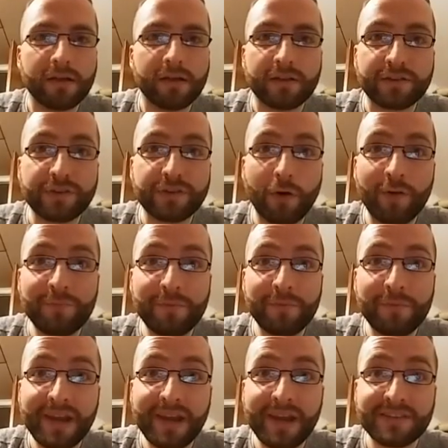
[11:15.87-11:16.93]
So I've
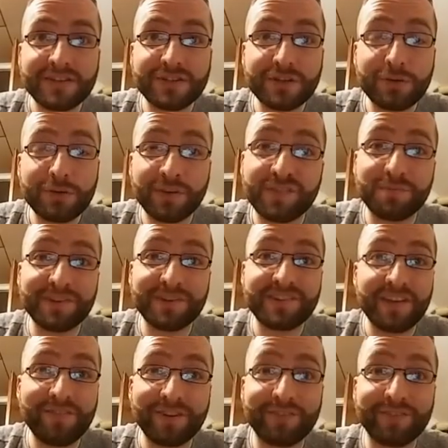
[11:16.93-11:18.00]
been meaning to do a
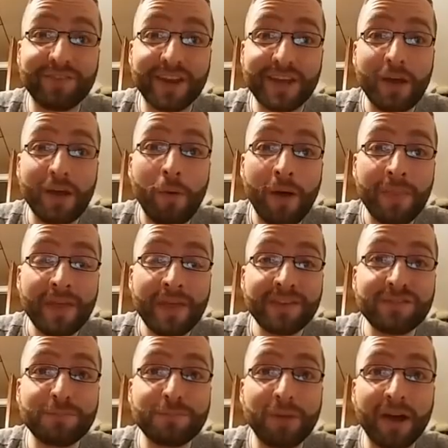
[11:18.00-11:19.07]
specific video on
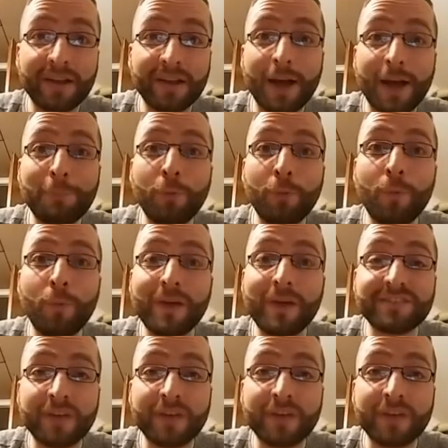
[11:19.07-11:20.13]
this, but a couple
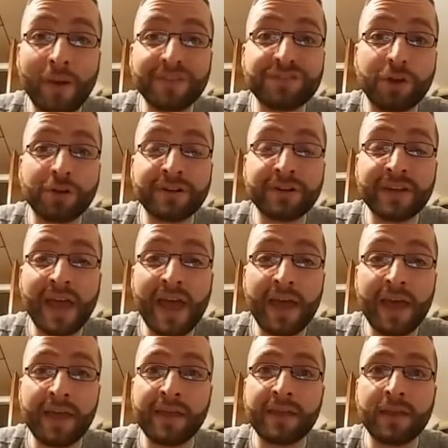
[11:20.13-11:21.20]
weeks ago I started
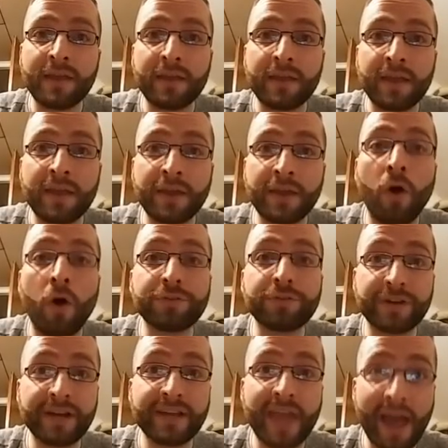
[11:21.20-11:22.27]
an
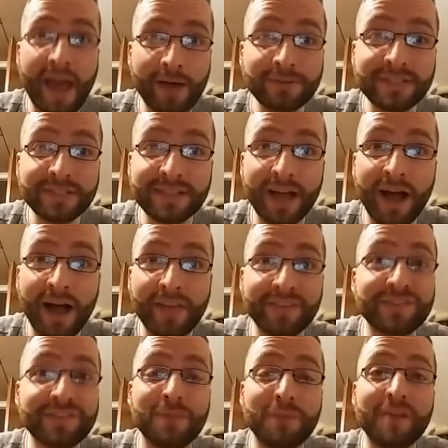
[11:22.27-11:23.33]
alternate account.
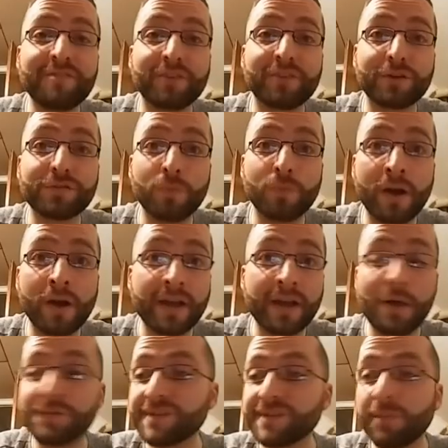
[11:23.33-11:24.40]
This is my first one. I
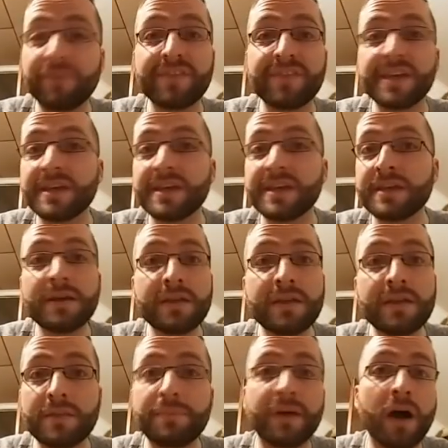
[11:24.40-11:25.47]
know some of the
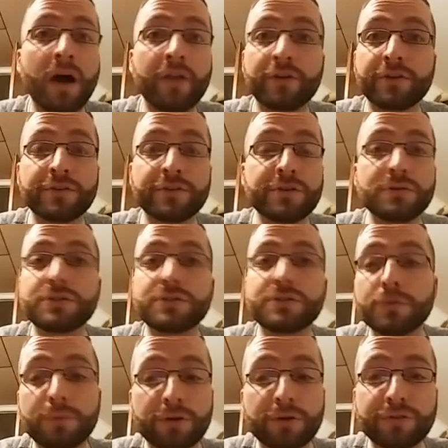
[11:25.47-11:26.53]
other
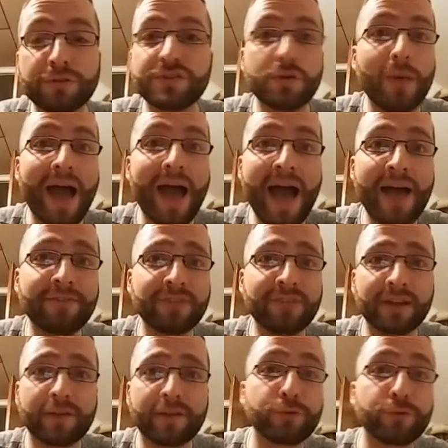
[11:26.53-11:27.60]
YouTubers do have
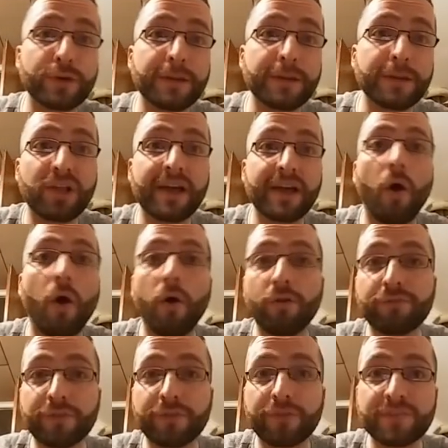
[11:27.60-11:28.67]
like a free-to-play
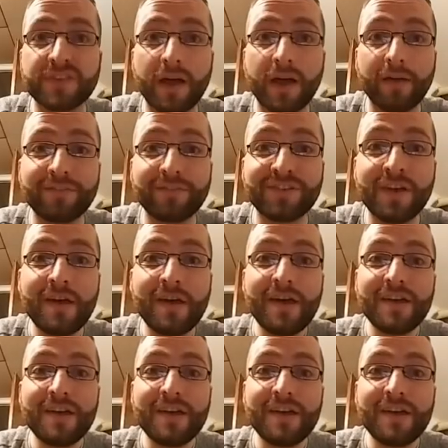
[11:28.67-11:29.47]
alt for themselves.